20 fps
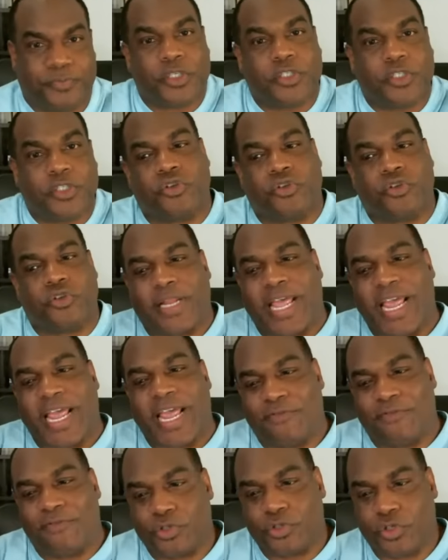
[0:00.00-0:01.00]
so you can
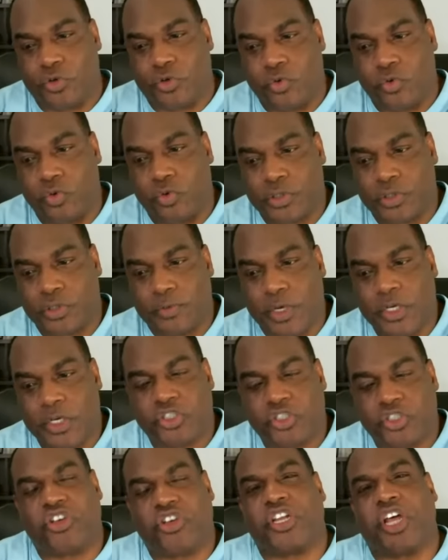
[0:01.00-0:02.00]
have those tools,
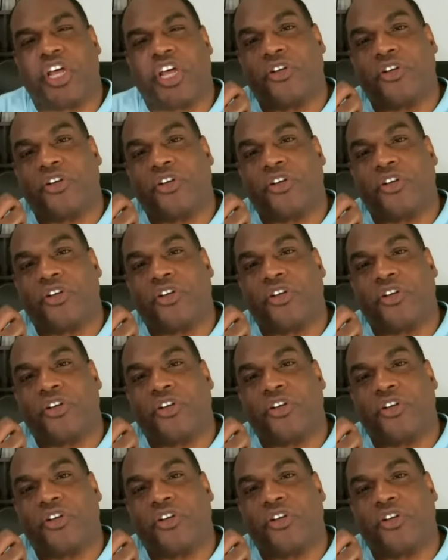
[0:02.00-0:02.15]
so you can